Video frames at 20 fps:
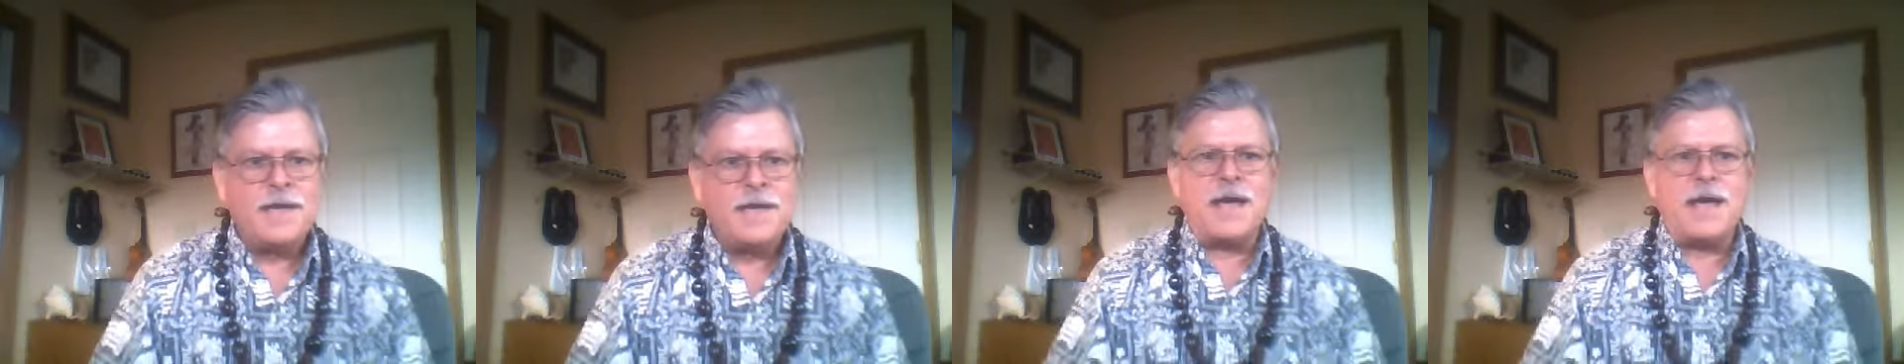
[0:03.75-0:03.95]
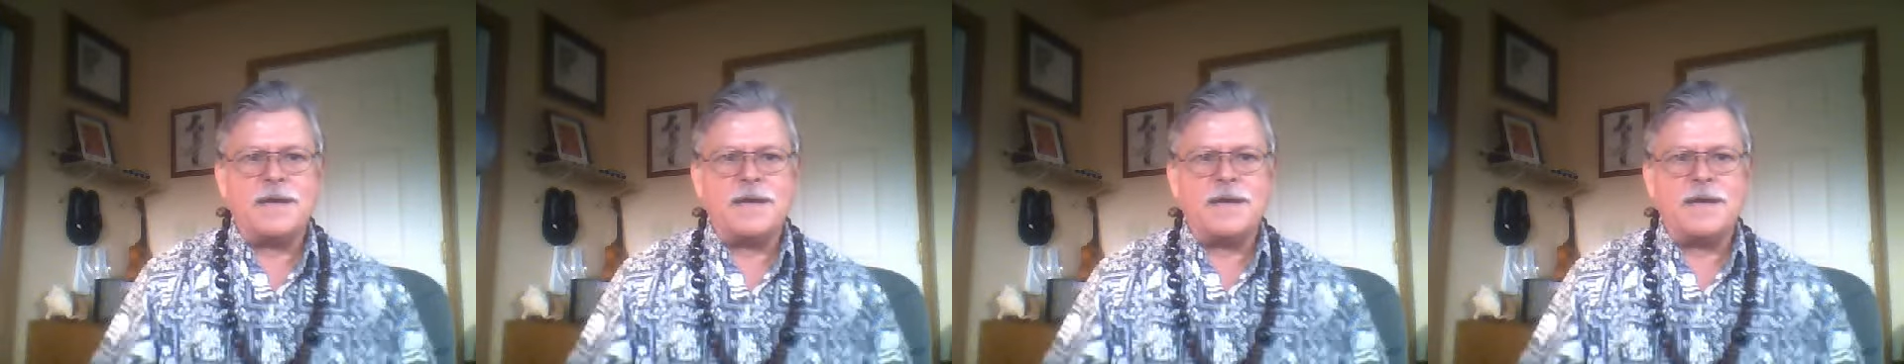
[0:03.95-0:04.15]

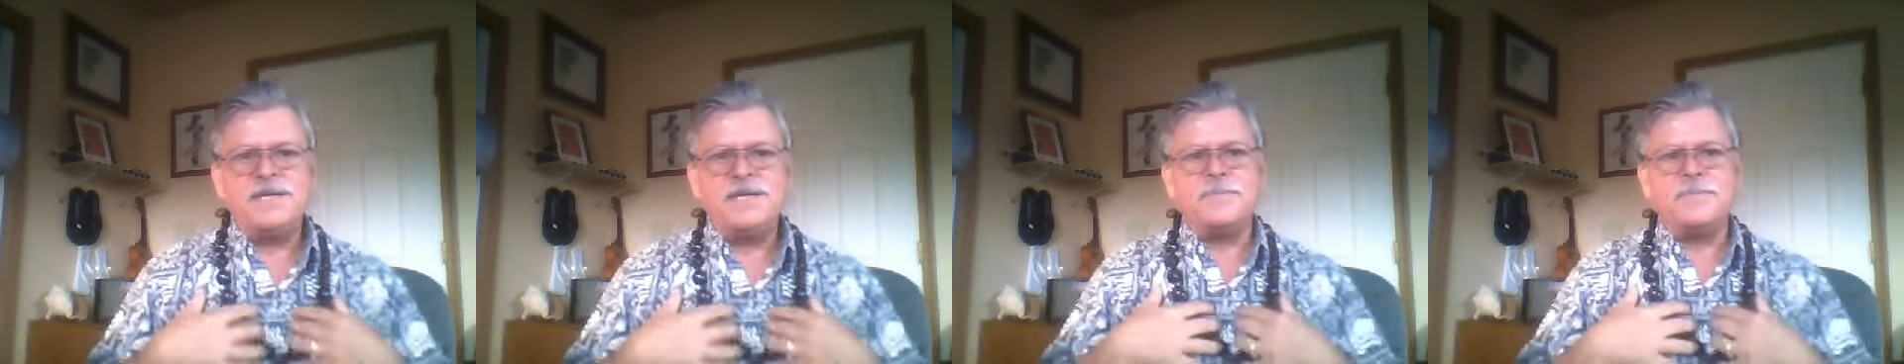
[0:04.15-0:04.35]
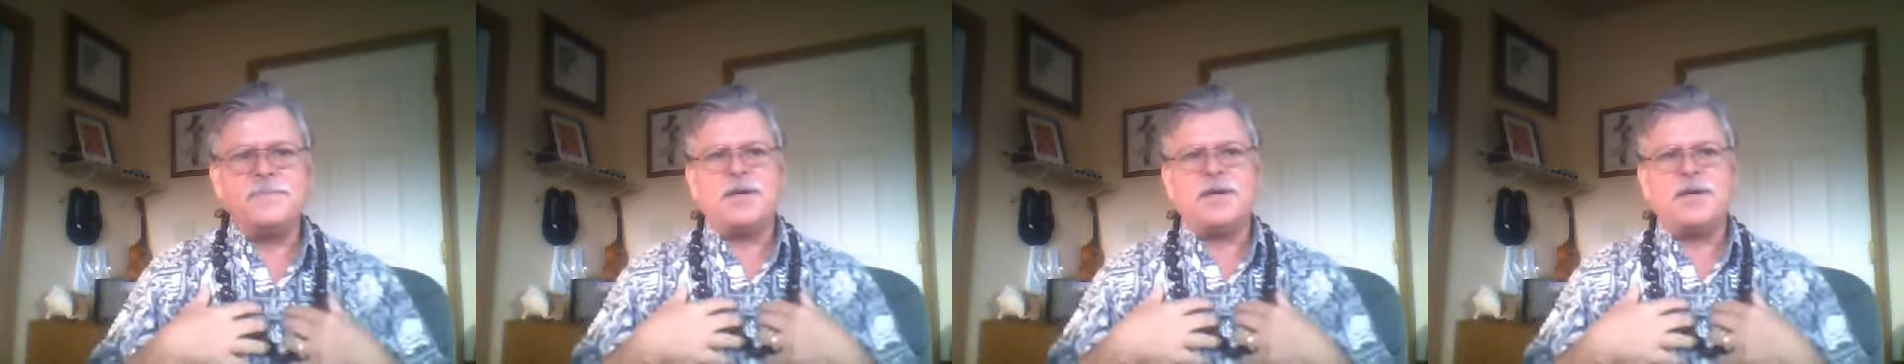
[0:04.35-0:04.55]
Hi, I'm
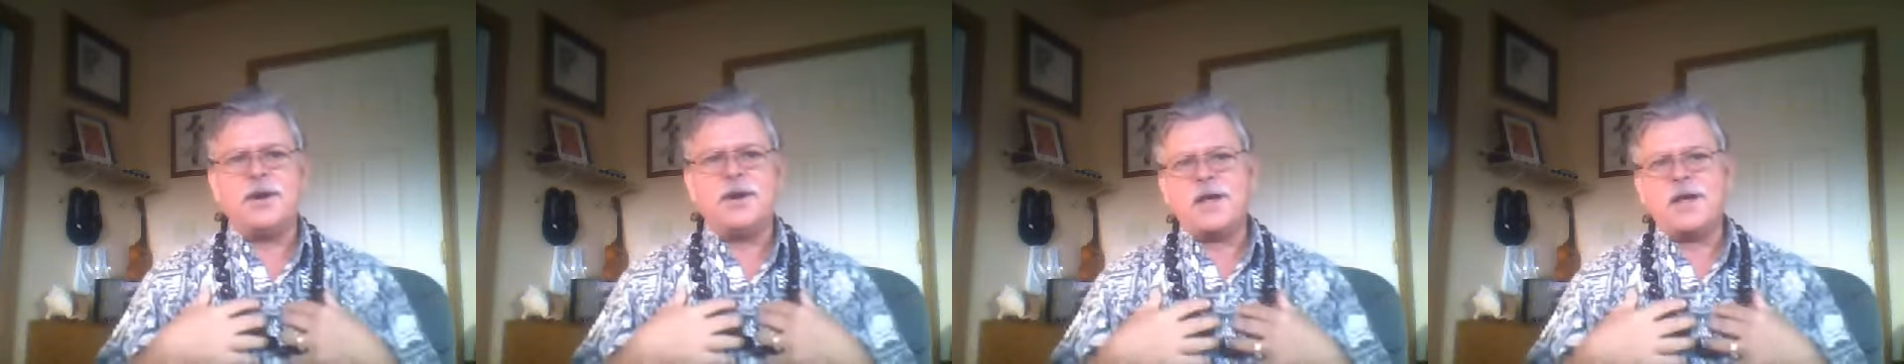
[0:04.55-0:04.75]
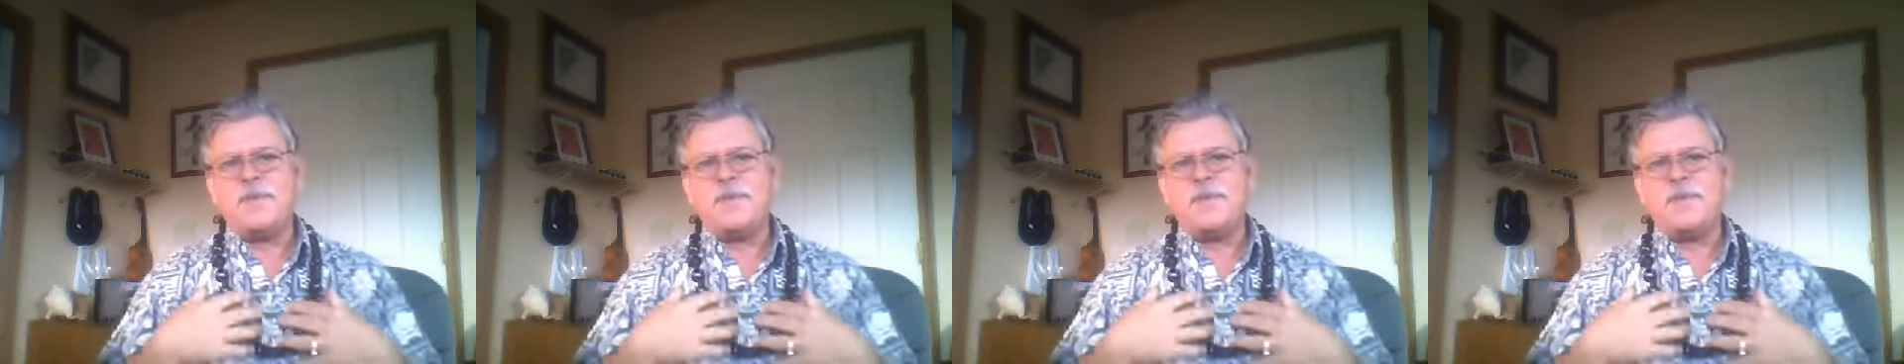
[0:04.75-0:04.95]
Tim
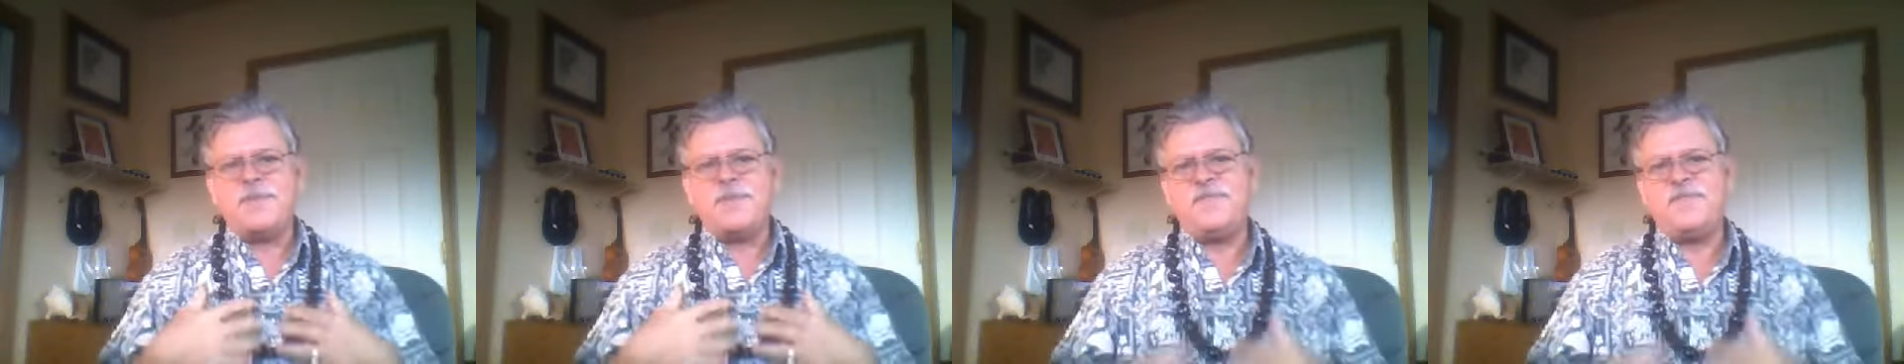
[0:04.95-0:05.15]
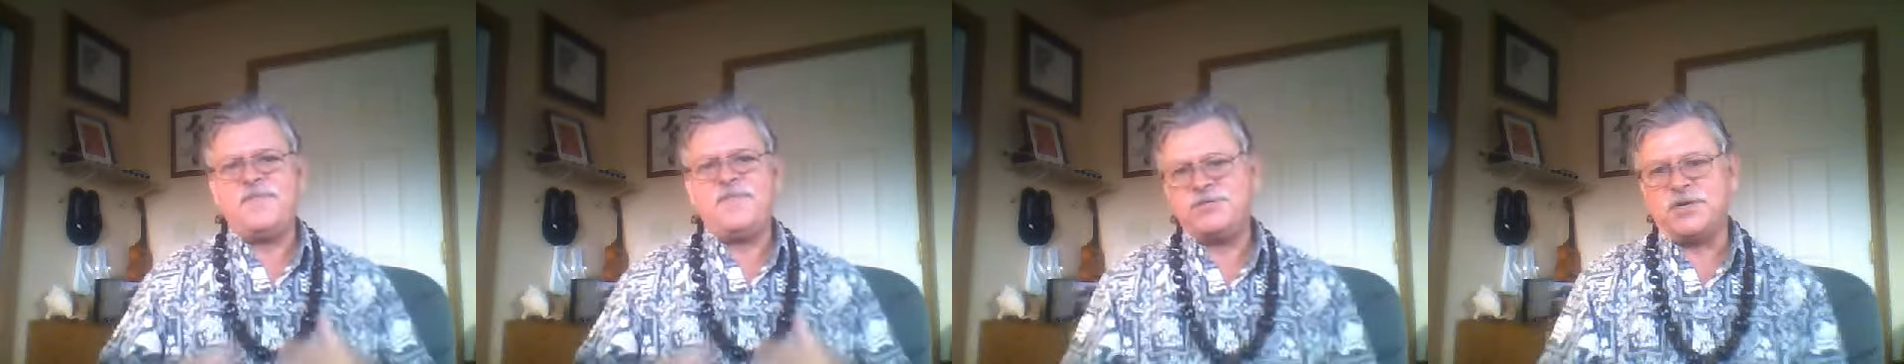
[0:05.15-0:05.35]
Clark. I'm a
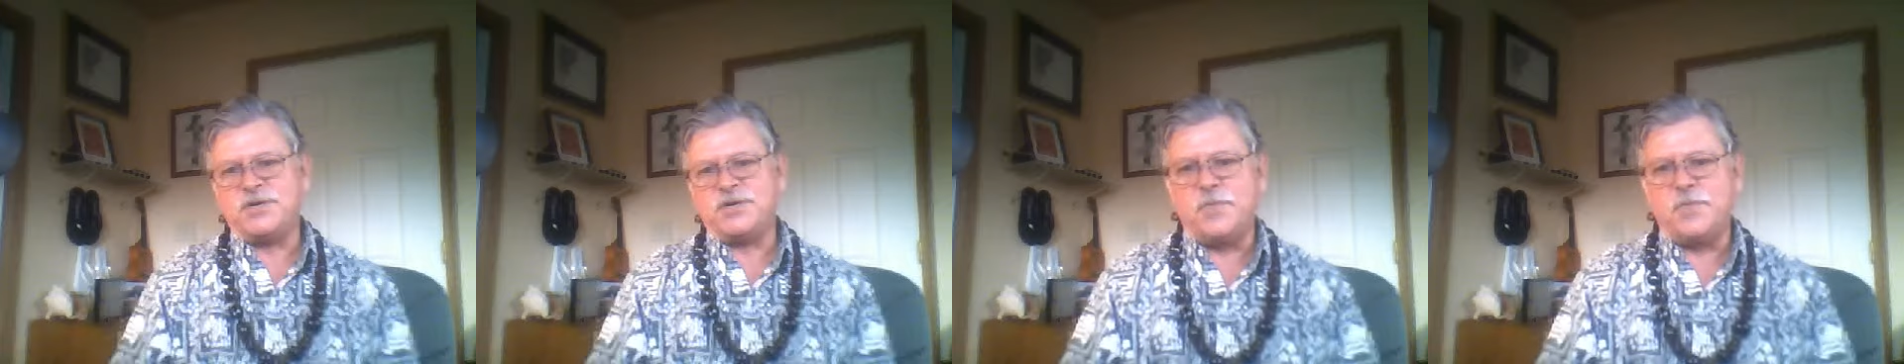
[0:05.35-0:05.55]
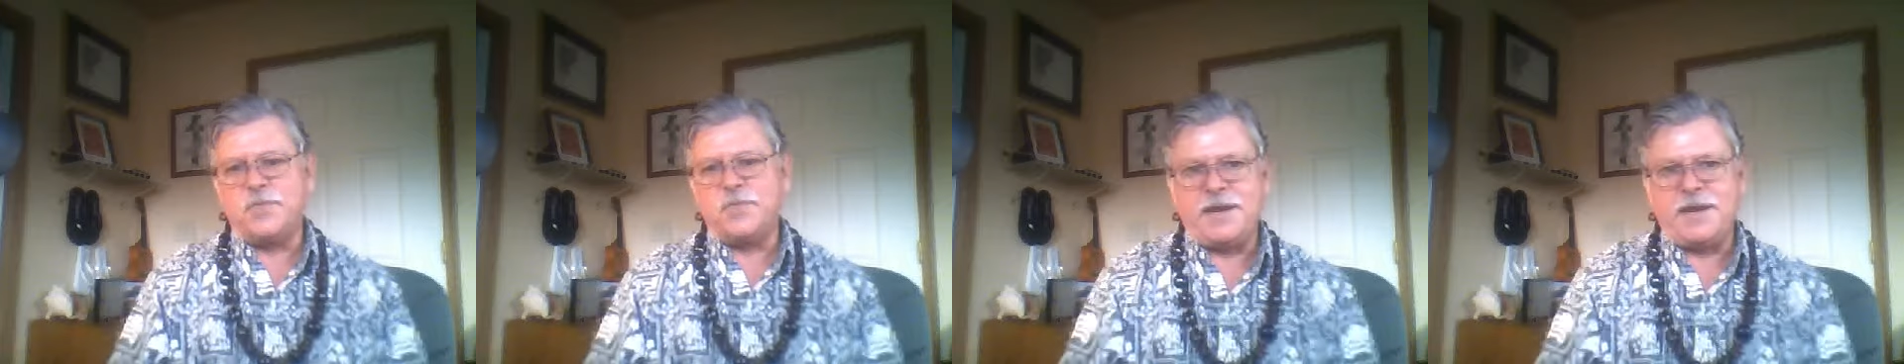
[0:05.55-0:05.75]

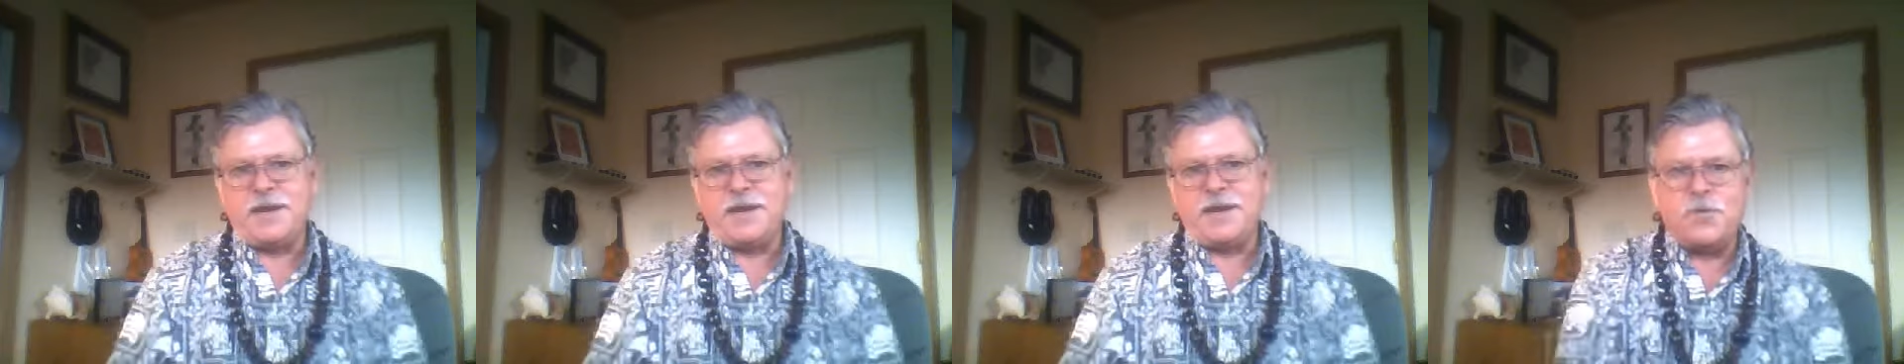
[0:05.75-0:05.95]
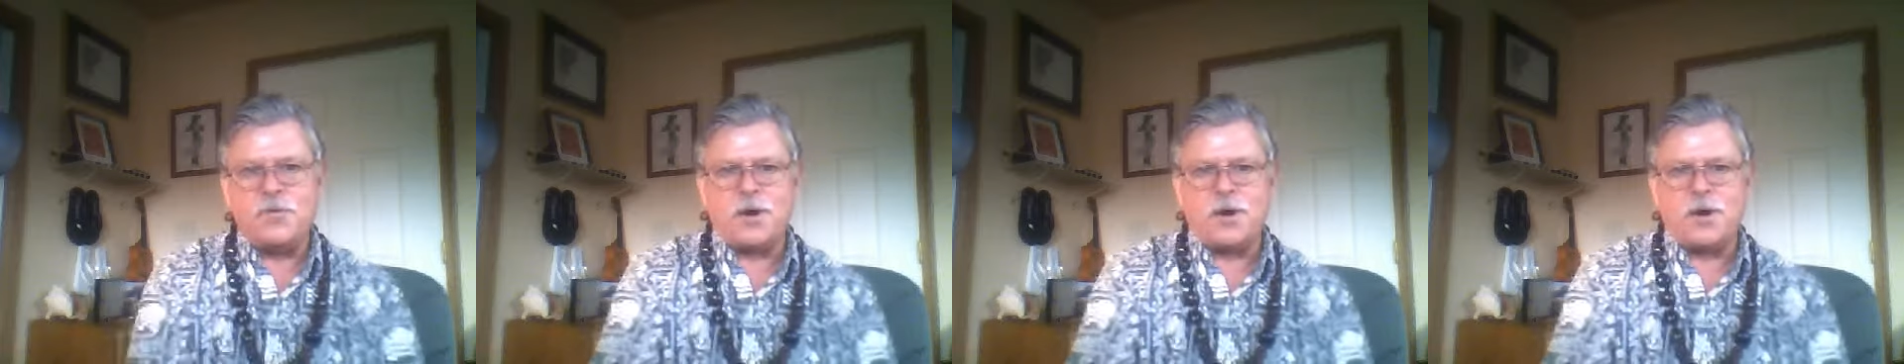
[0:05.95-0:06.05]
professional wedding